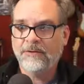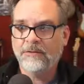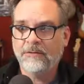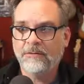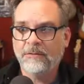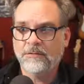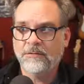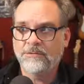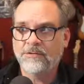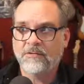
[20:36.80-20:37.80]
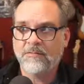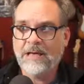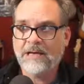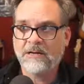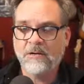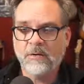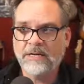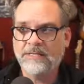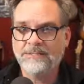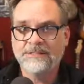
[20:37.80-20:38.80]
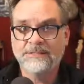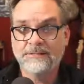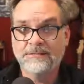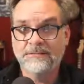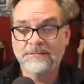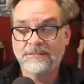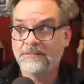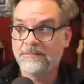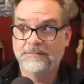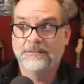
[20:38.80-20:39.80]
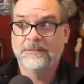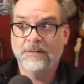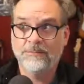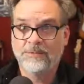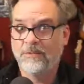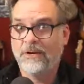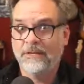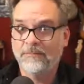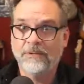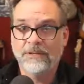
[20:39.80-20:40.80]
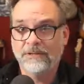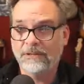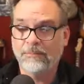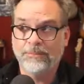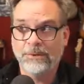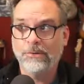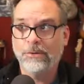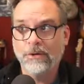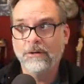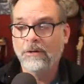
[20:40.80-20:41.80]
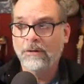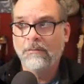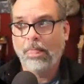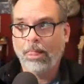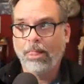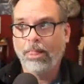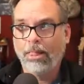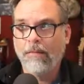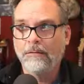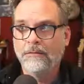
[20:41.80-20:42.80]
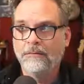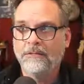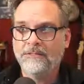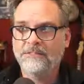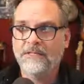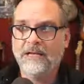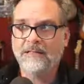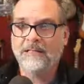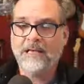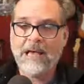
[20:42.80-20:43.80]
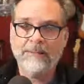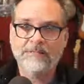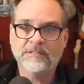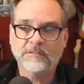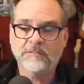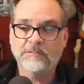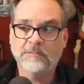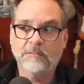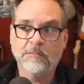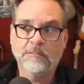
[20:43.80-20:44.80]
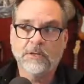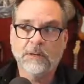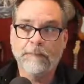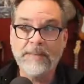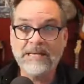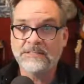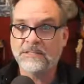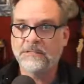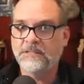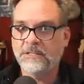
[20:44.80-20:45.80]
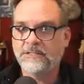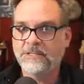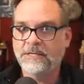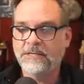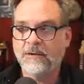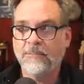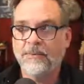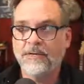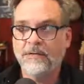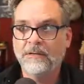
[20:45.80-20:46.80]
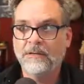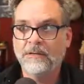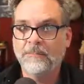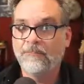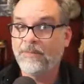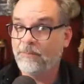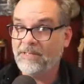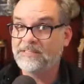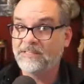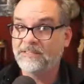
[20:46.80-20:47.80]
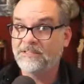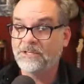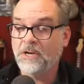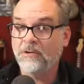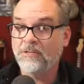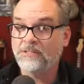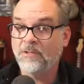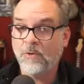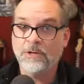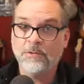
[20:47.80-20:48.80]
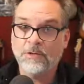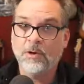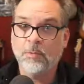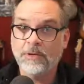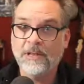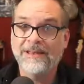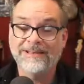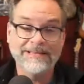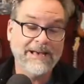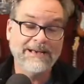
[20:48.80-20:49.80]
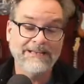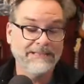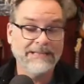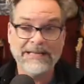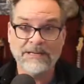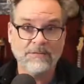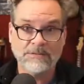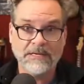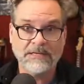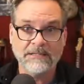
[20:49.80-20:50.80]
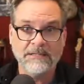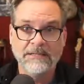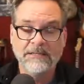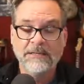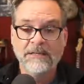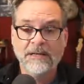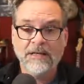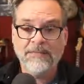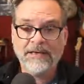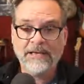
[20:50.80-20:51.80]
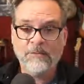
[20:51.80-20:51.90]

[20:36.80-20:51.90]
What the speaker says: you're a user of macOS, comes right with the computer. It's not the absolute best dictionary, but the best dictionary is the one you can open in a nanosecond and then get